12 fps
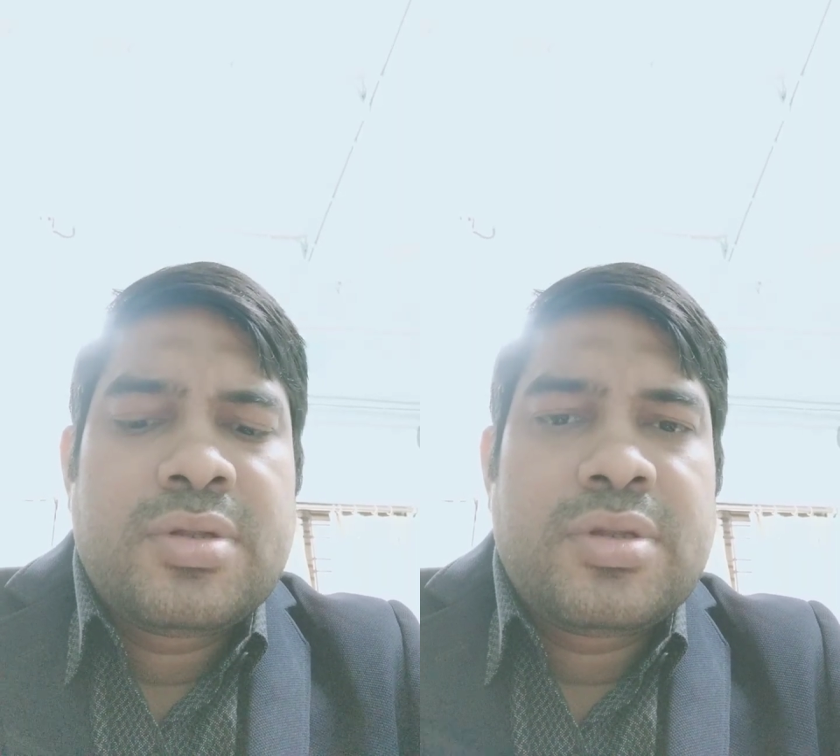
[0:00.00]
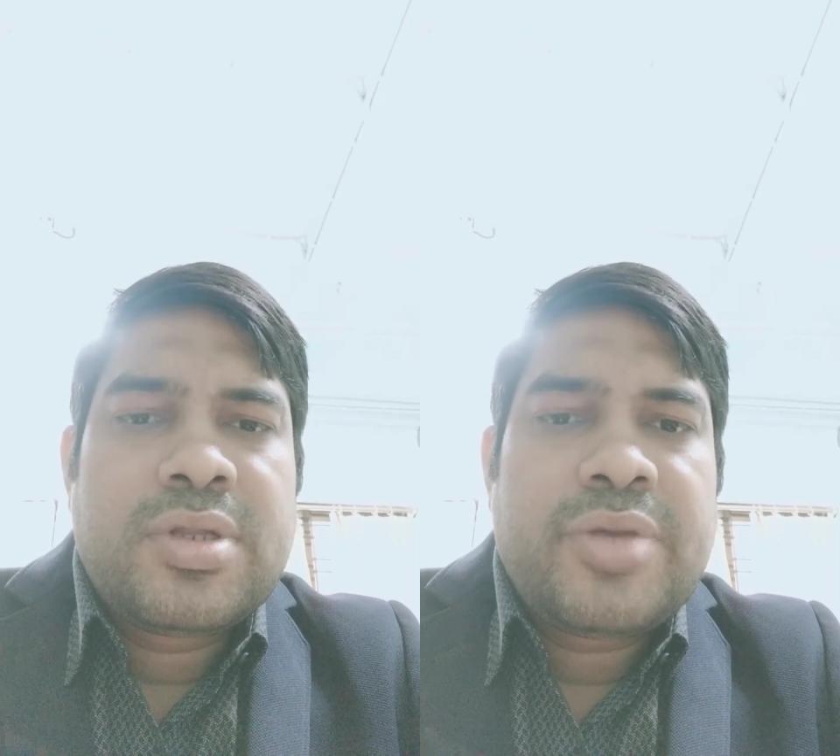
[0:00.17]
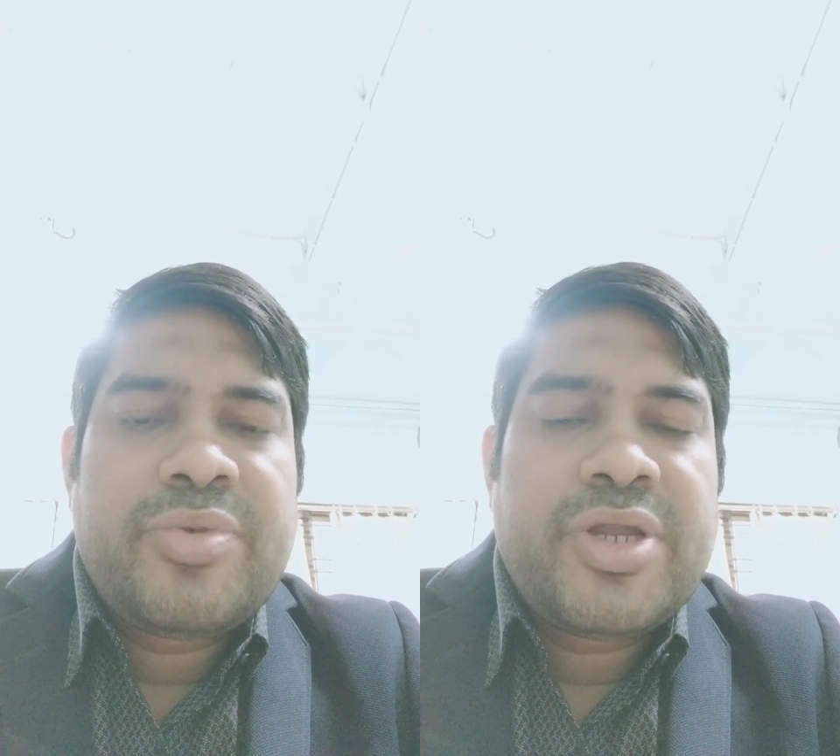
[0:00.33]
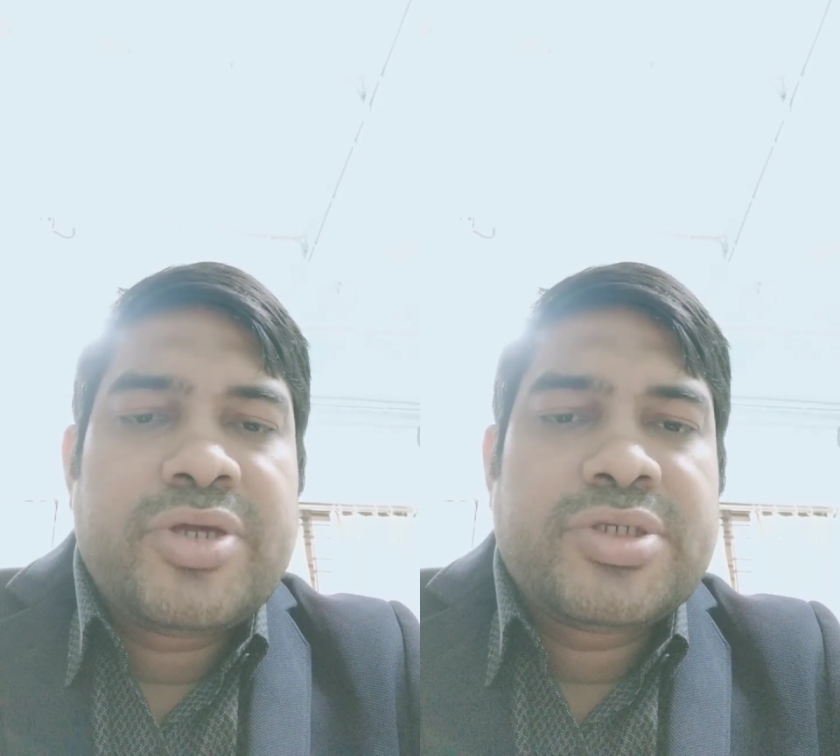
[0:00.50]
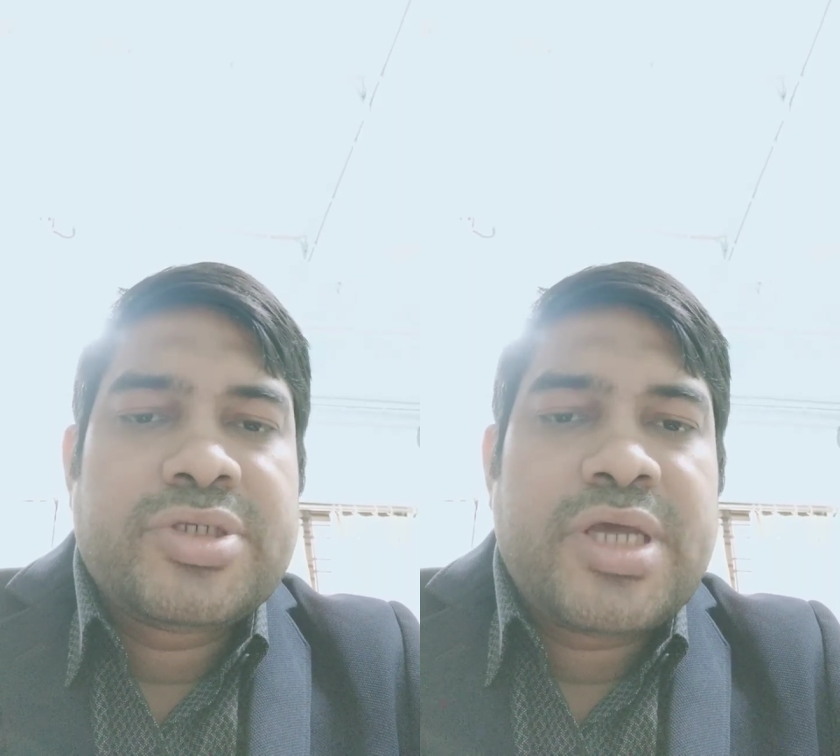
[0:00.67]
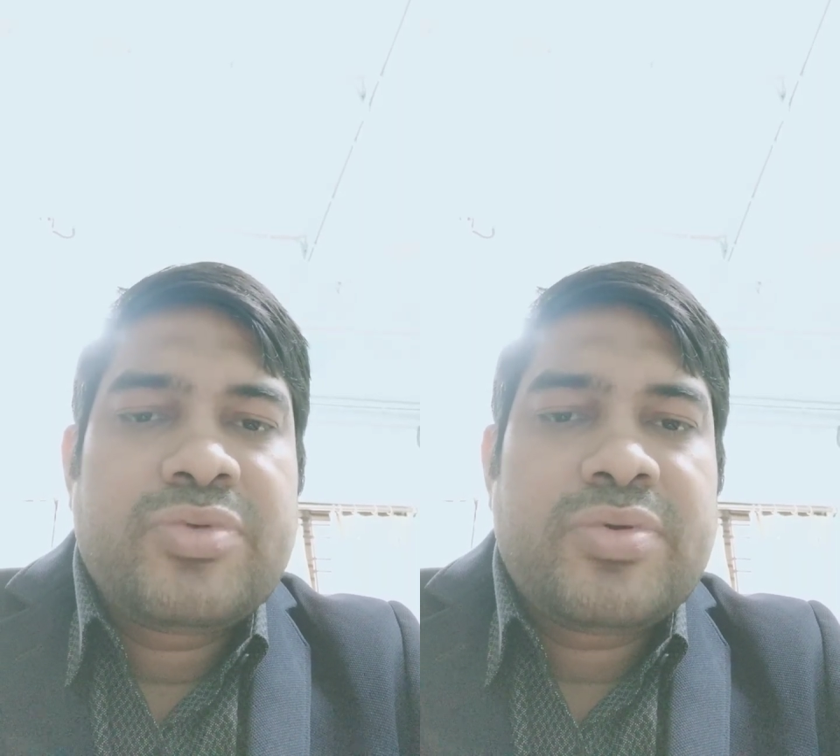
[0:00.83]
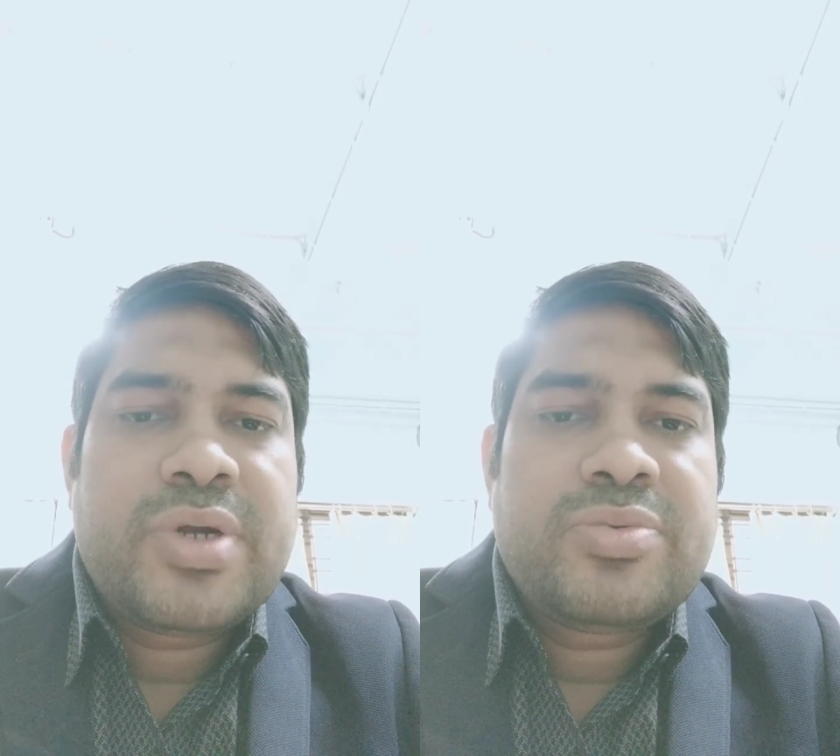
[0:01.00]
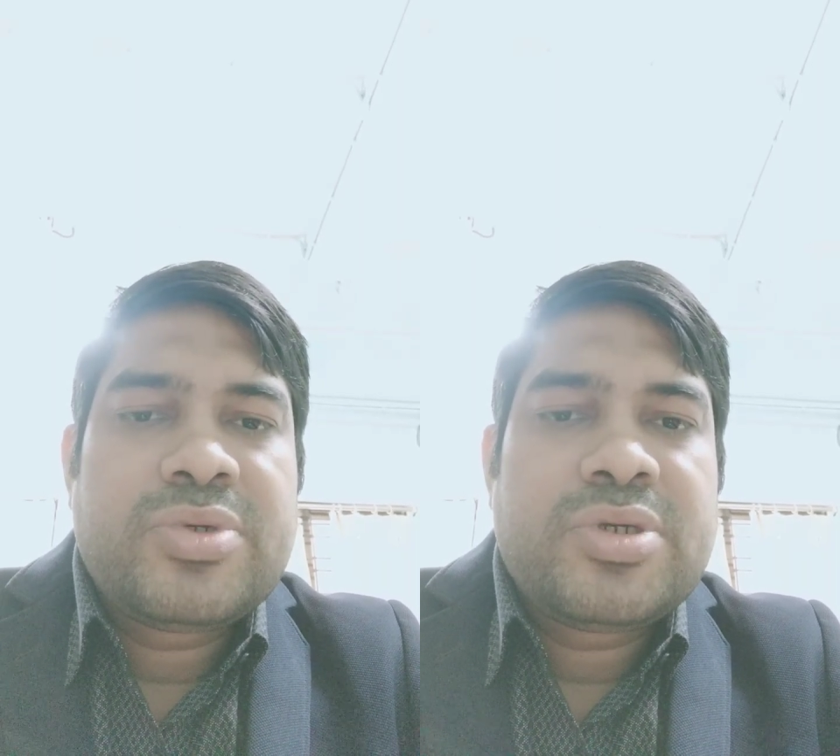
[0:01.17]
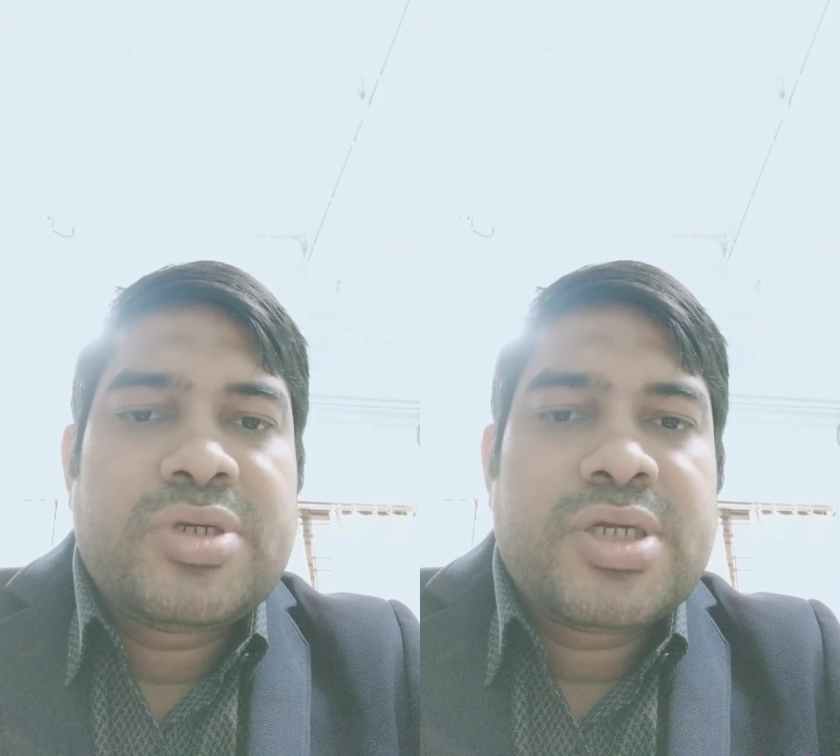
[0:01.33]
there are various types of
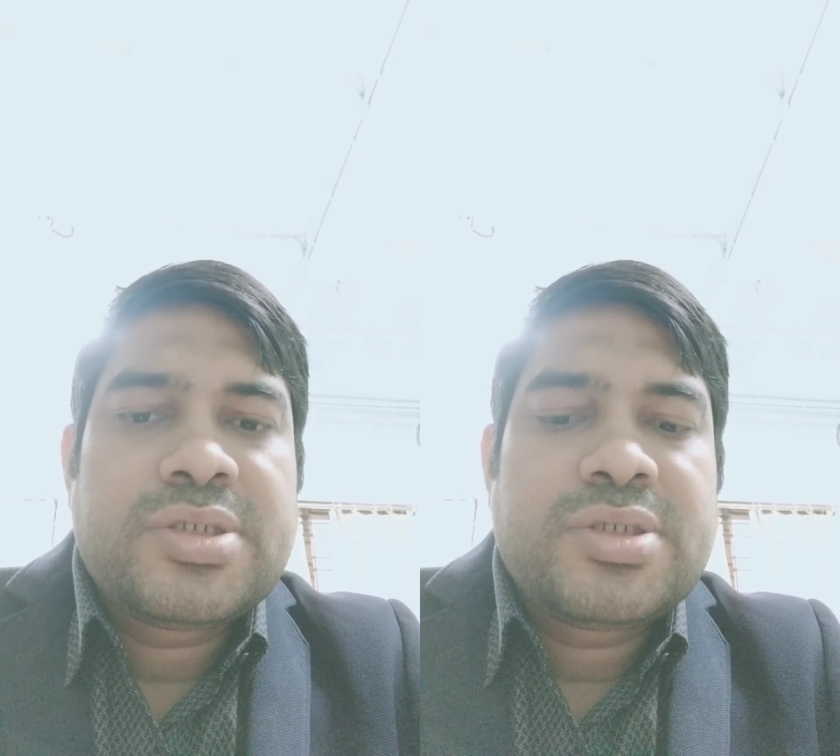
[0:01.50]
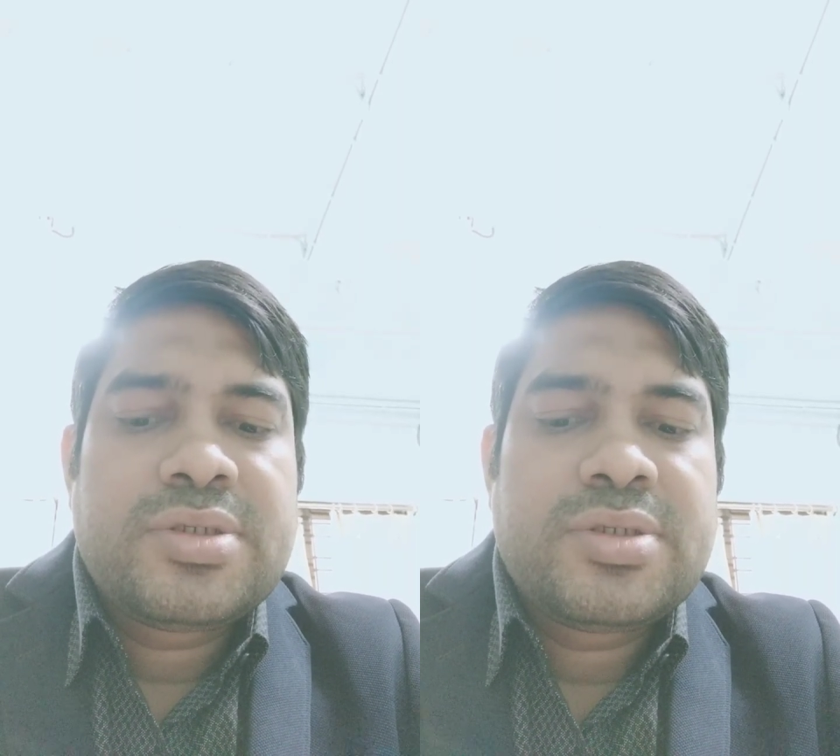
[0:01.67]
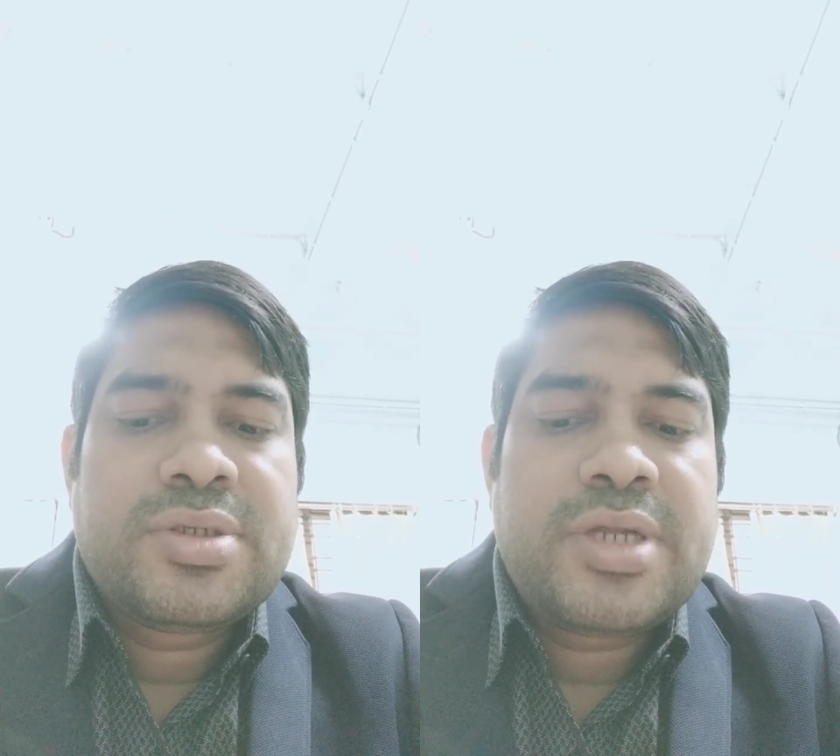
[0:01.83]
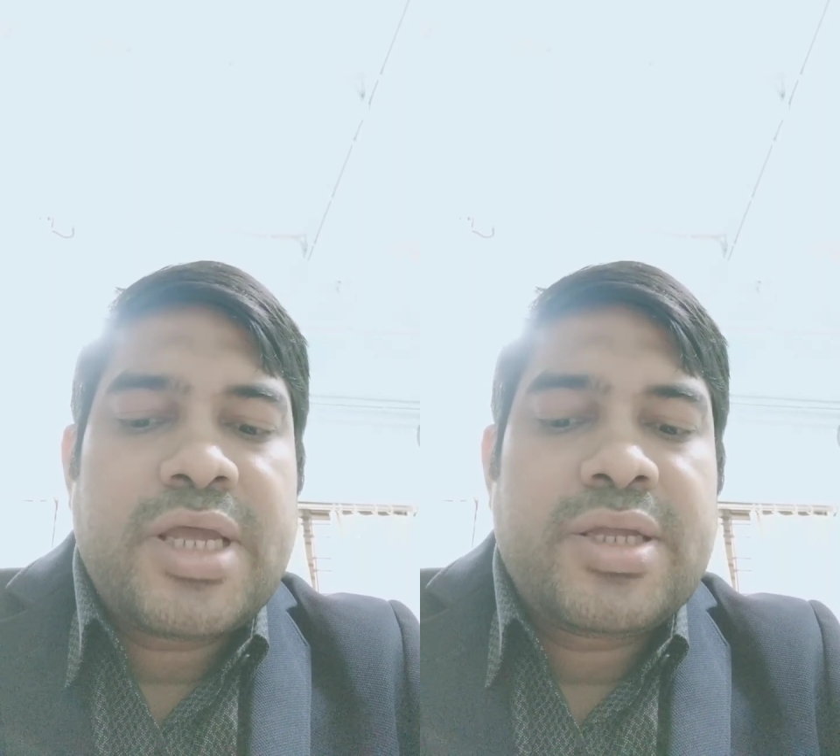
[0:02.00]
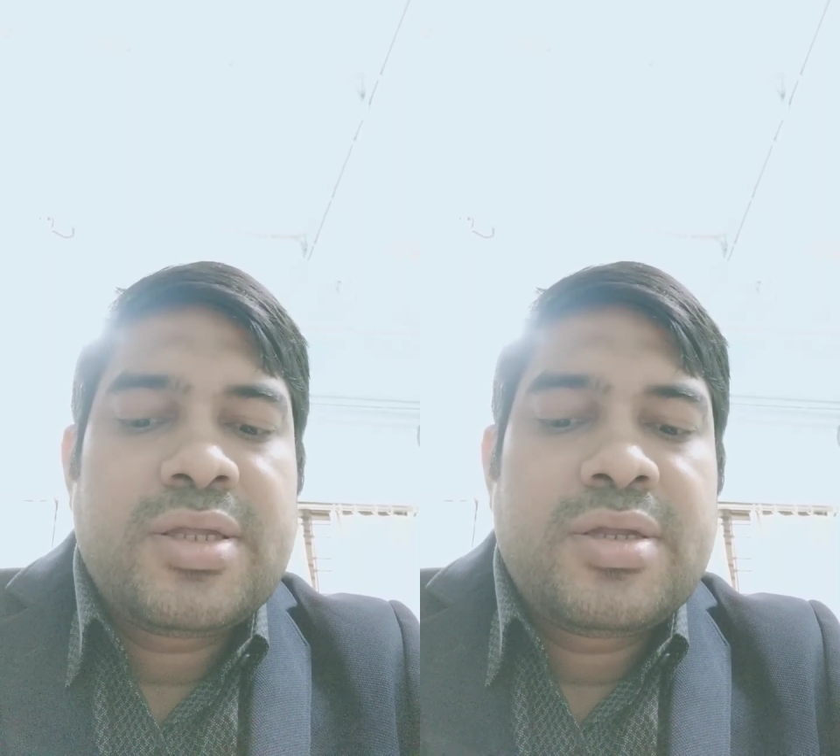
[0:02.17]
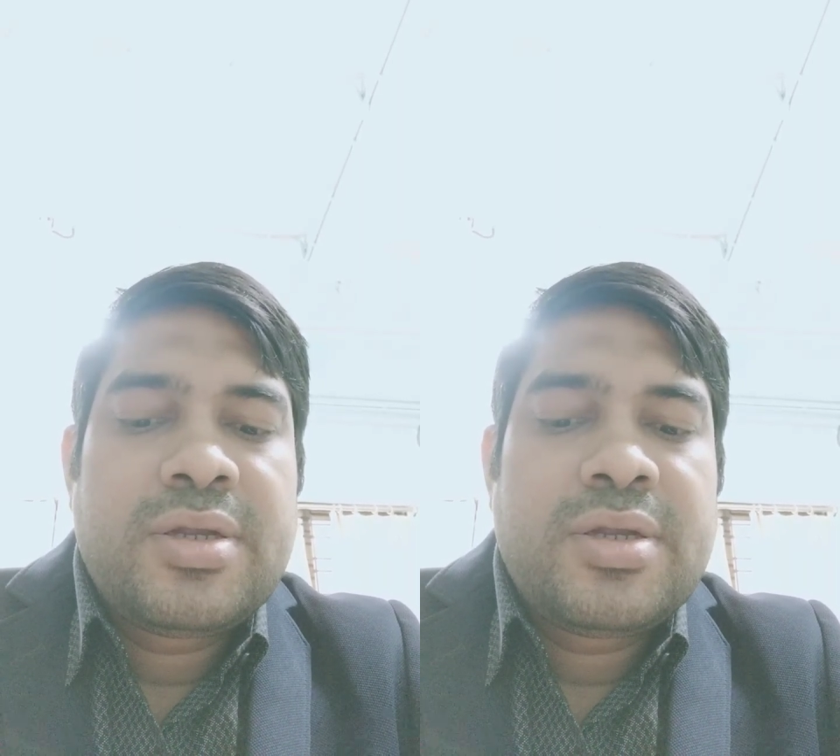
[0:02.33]
adverse drug reactions like